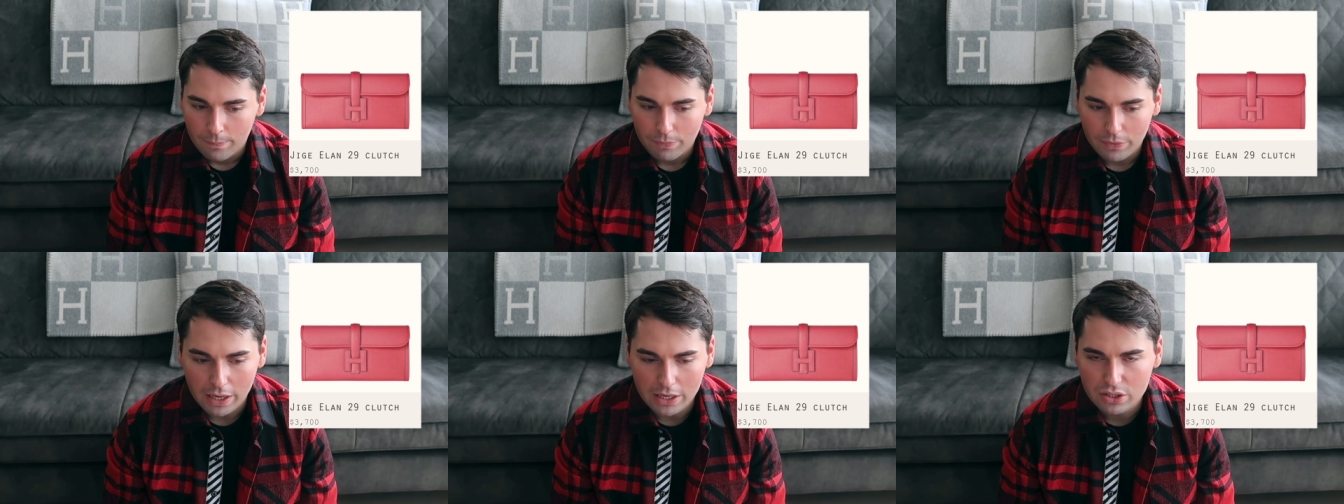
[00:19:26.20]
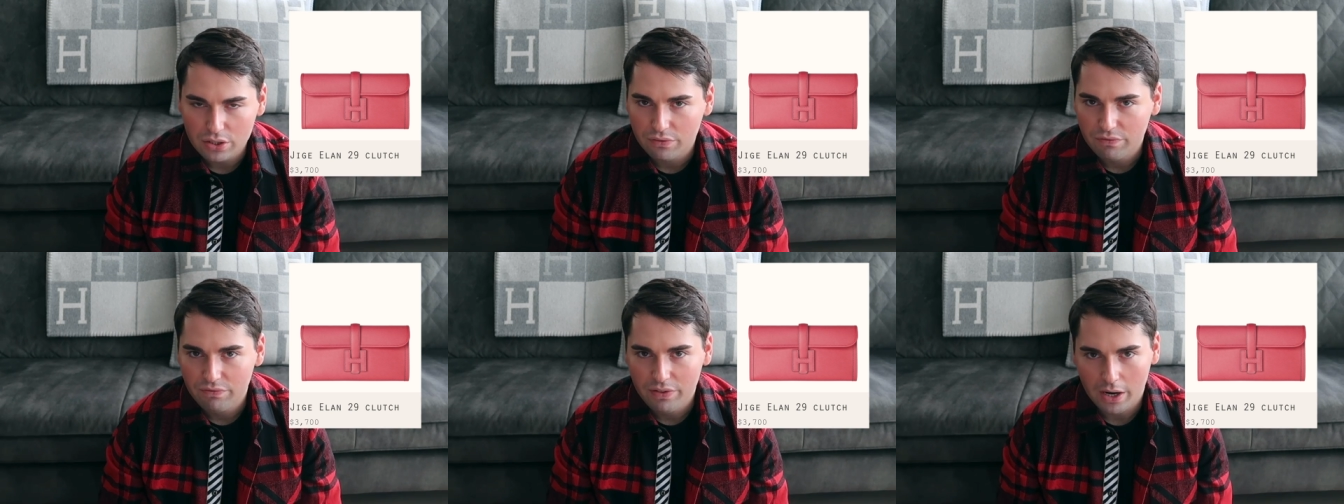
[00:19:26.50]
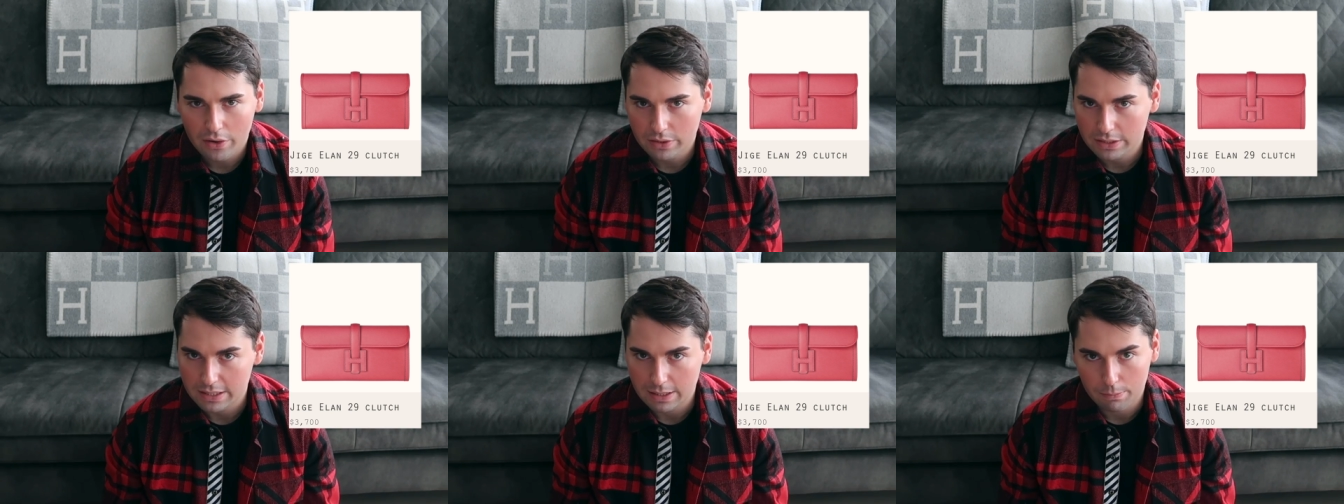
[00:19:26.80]
It's a
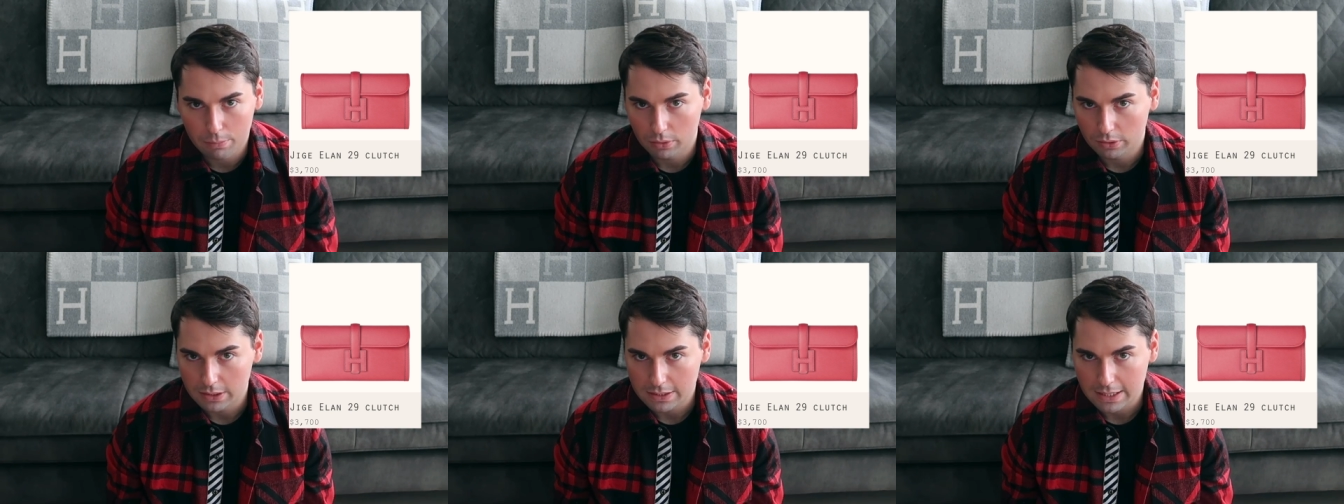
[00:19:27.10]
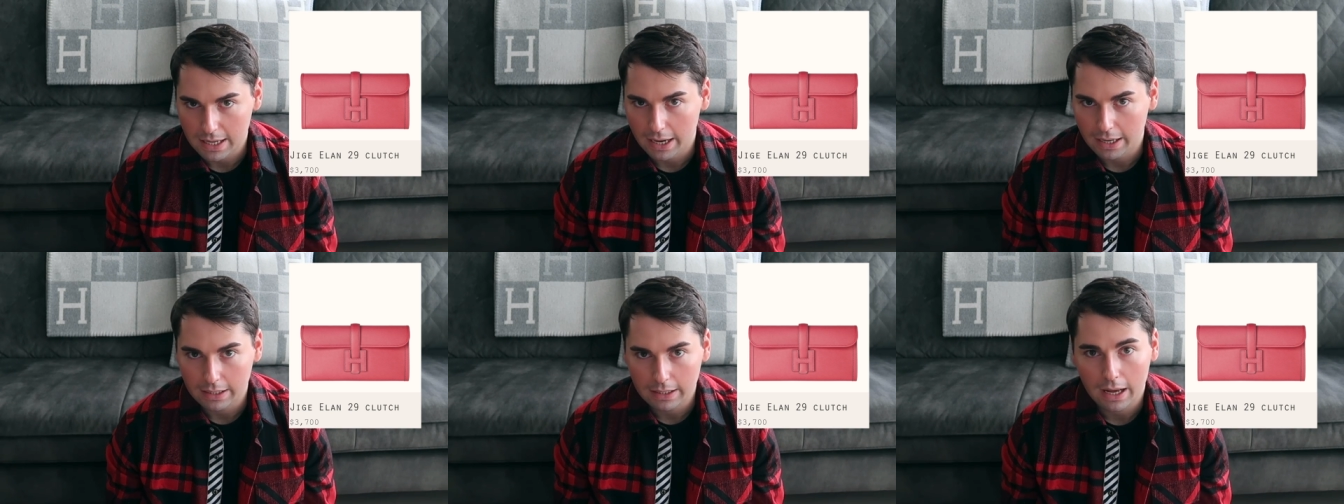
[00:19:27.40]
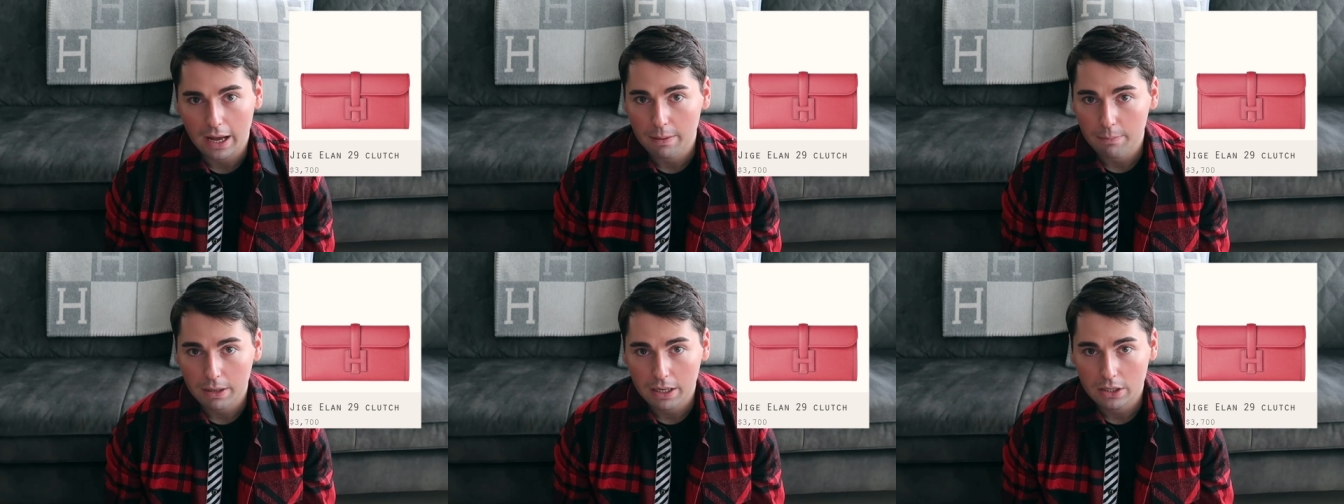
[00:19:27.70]
very simple design.
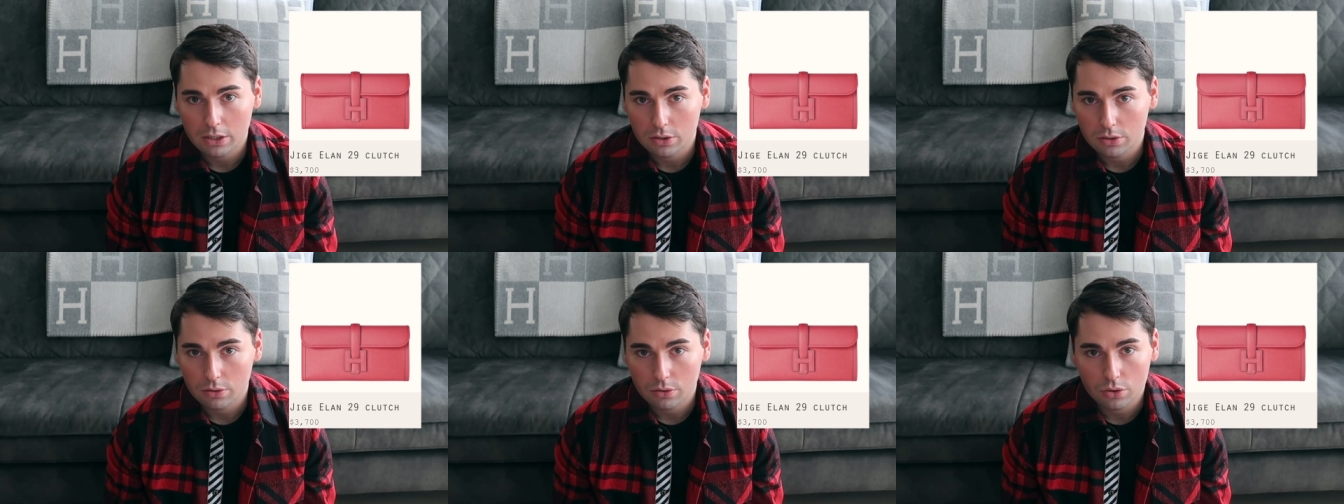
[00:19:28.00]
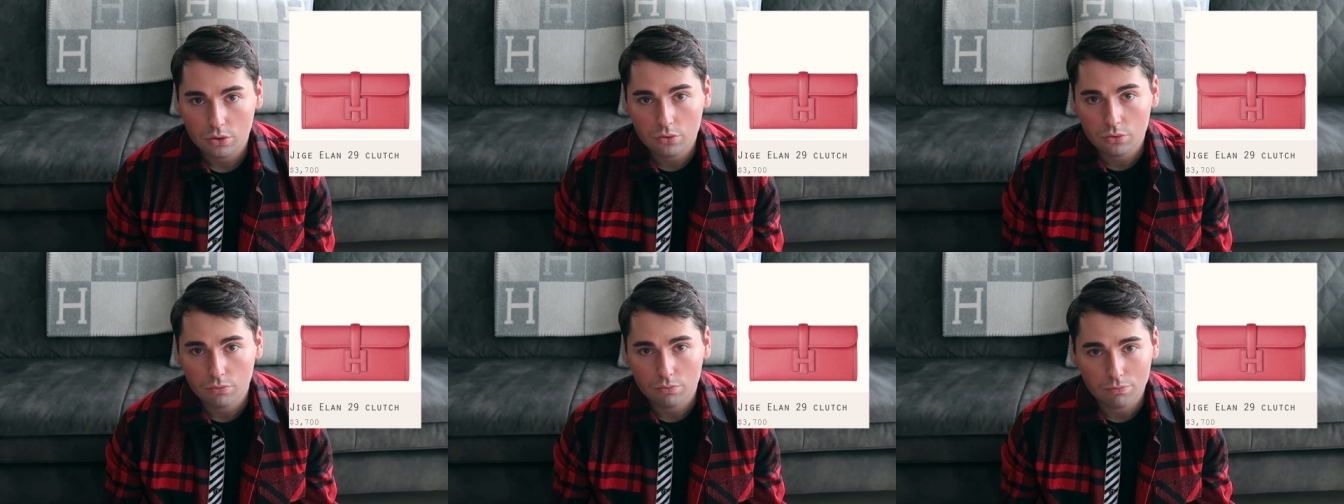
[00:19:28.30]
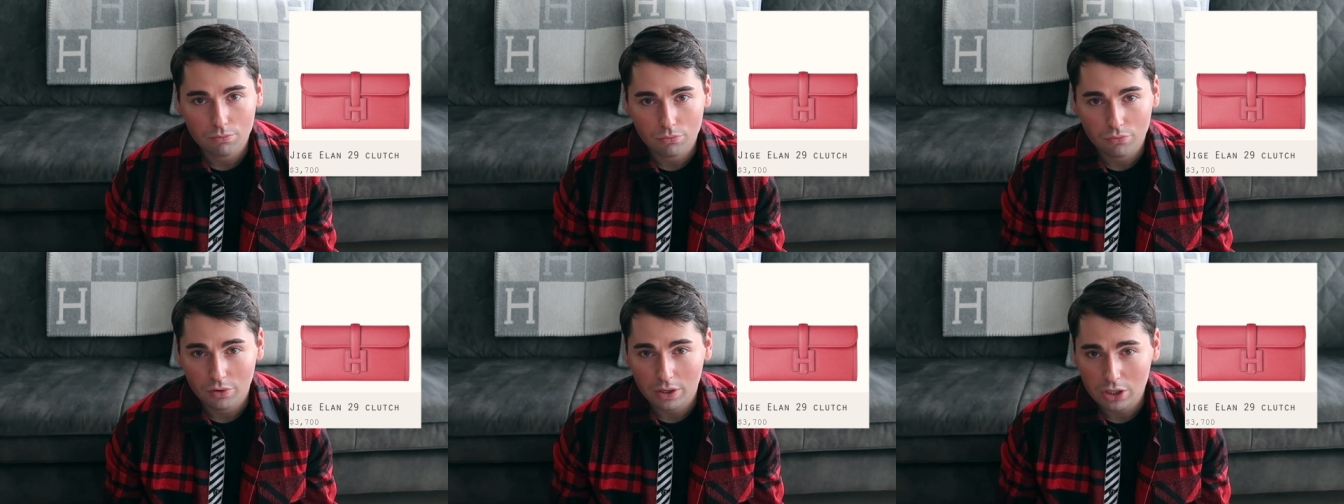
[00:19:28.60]
I mean, you
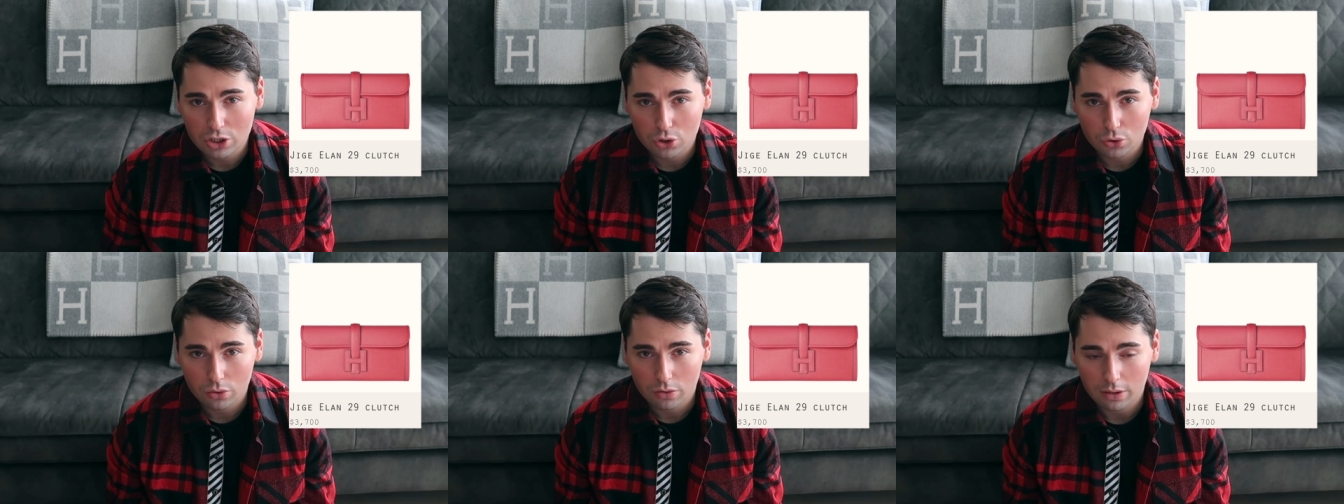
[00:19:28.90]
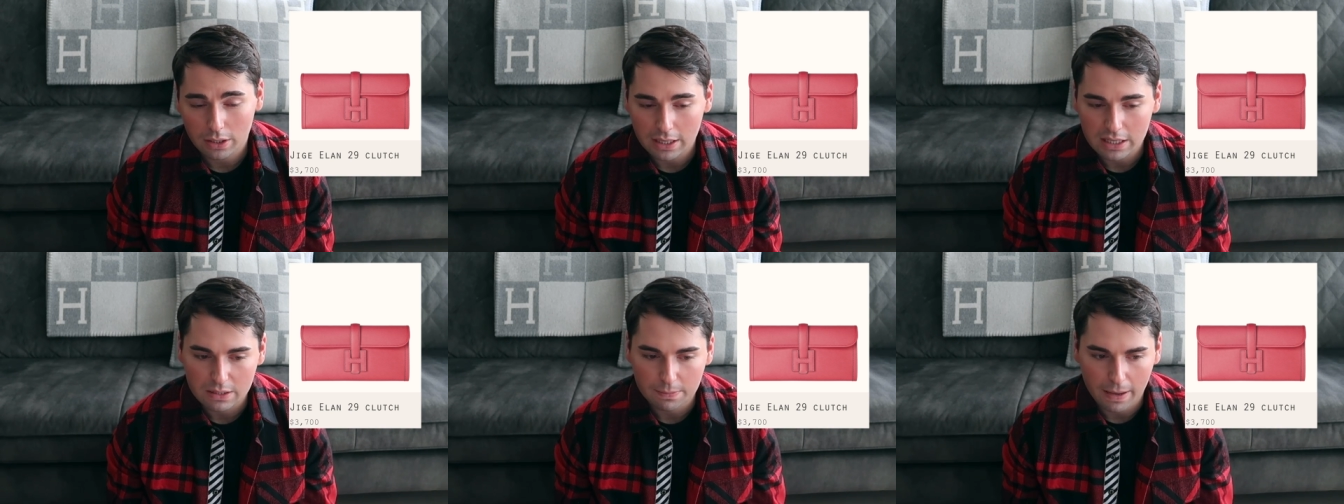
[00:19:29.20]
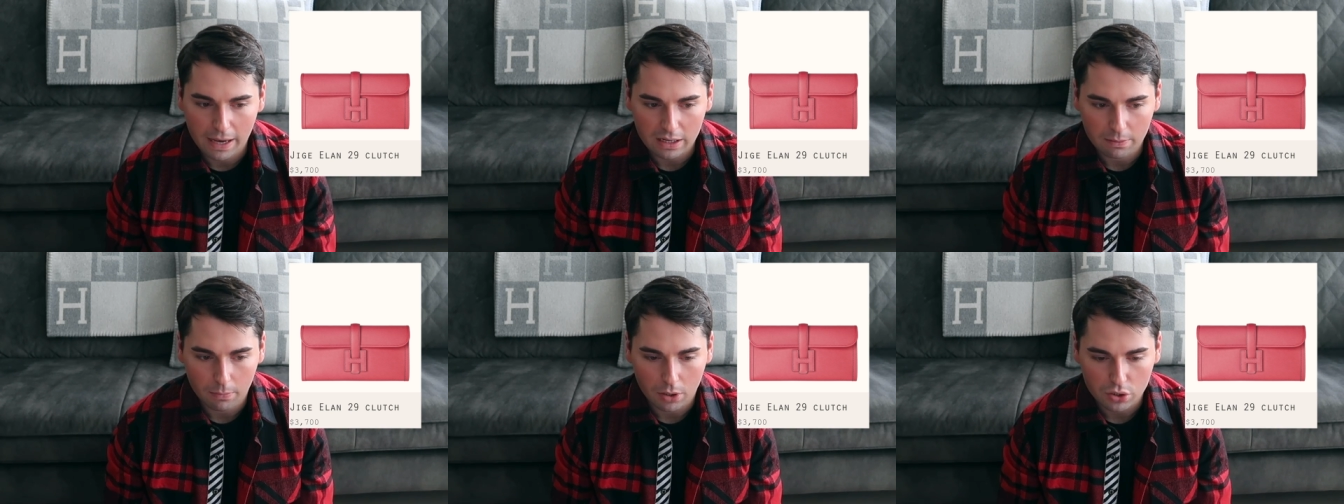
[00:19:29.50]
really shouldn't
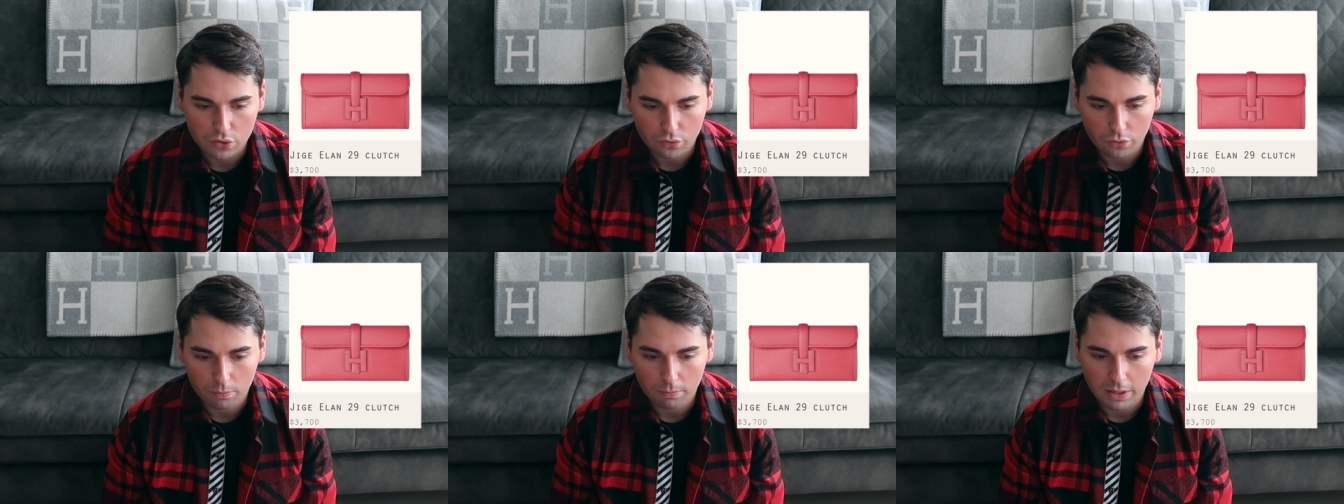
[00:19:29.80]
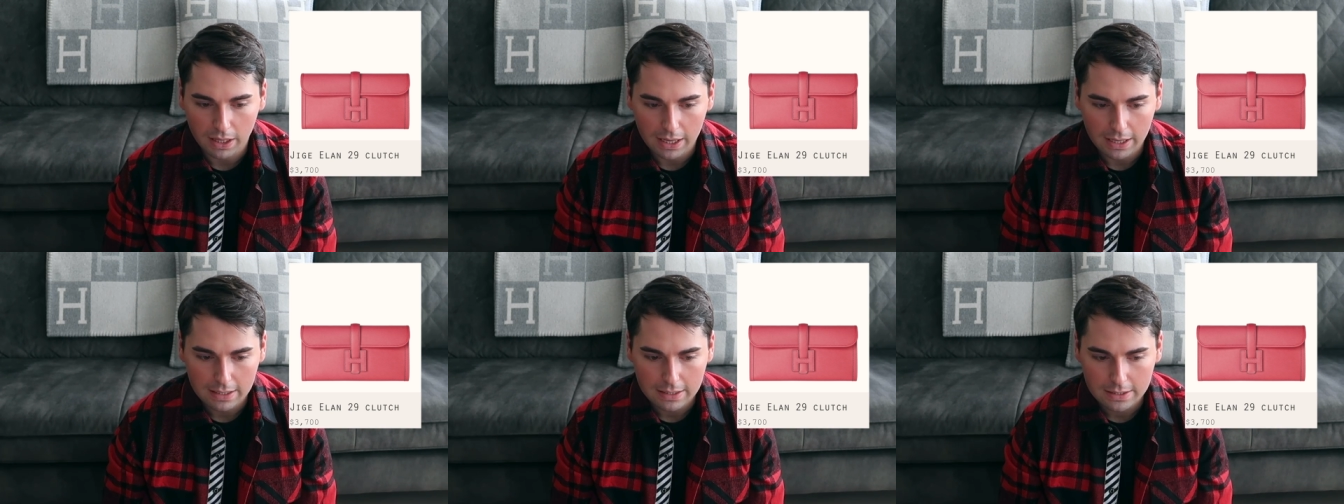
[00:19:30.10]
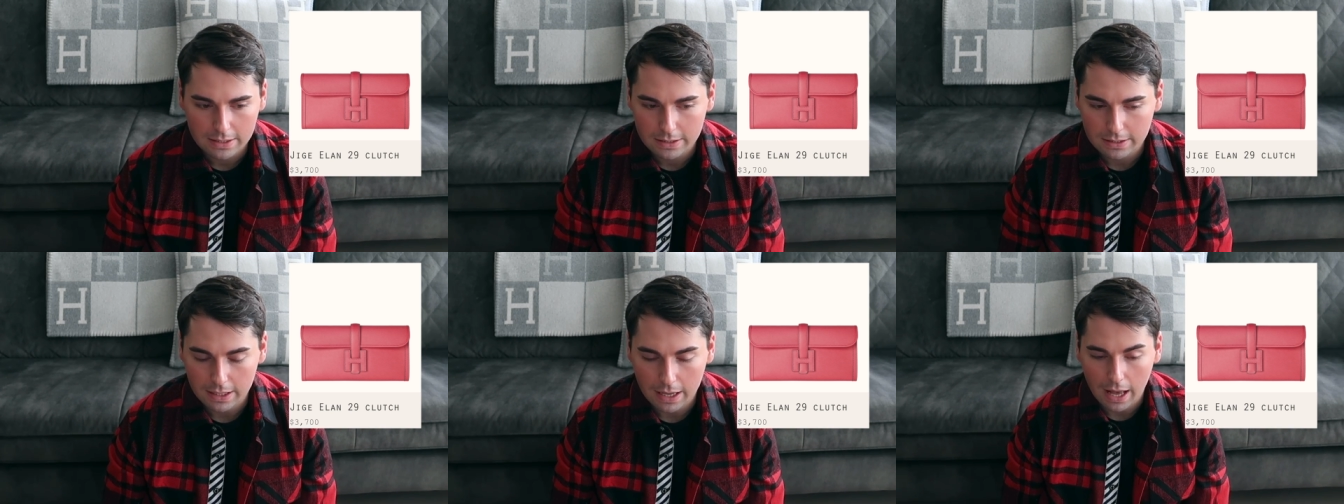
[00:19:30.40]
expect much from
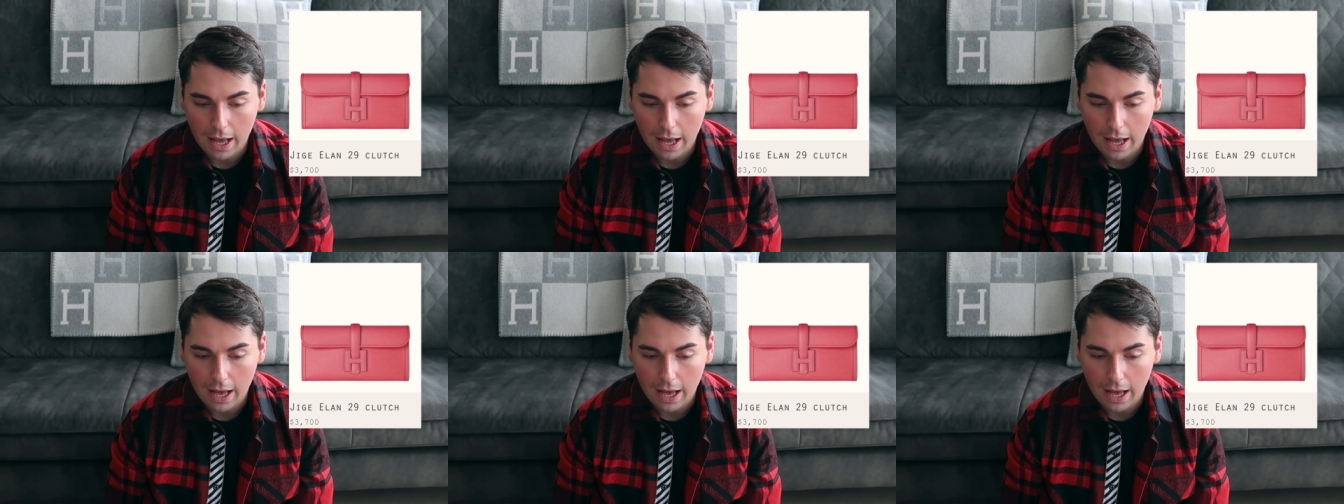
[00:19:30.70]
this.